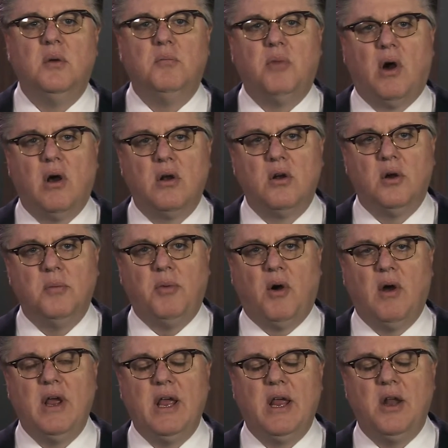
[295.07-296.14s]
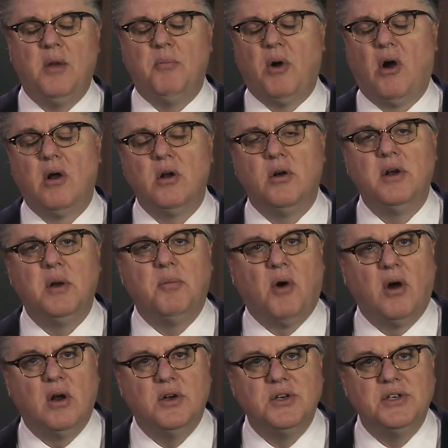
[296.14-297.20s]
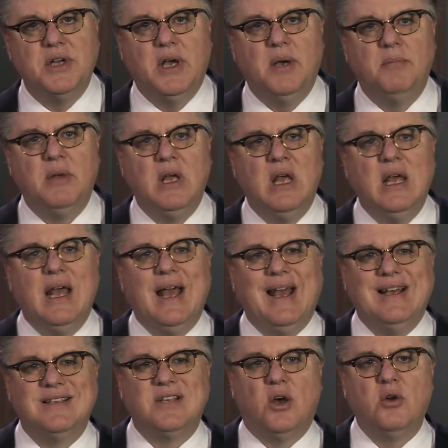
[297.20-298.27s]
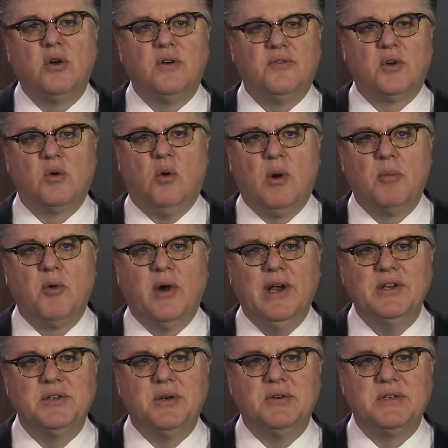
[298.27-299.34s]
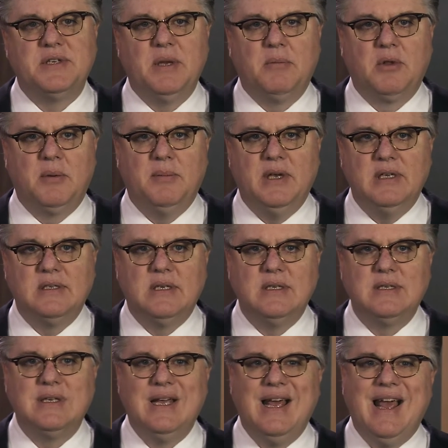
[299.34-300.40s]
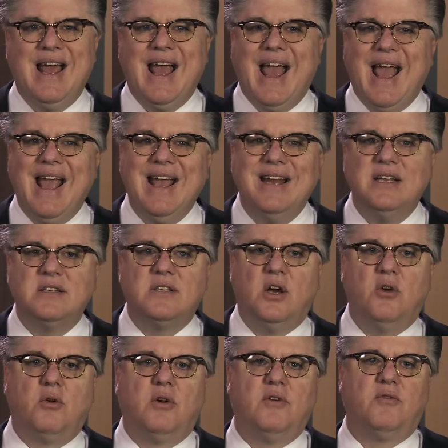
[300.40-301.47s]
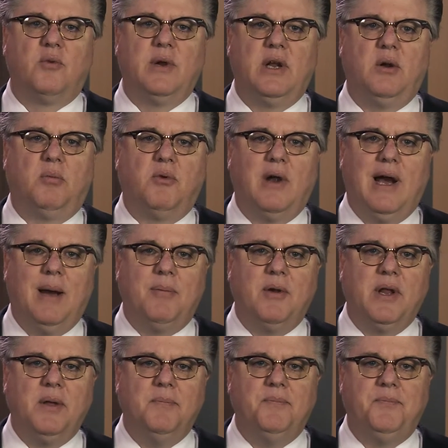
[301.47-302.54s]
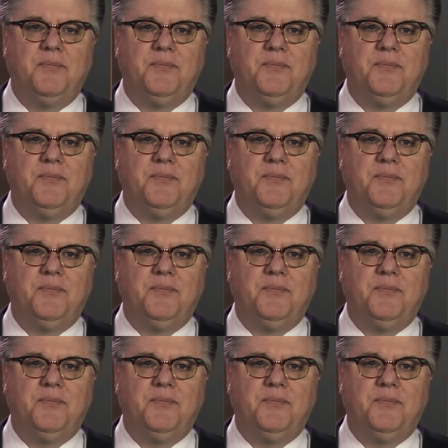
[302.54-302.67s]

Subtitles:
partner in a partnership, as owner of a corporation or similar business, and as owner of rental property.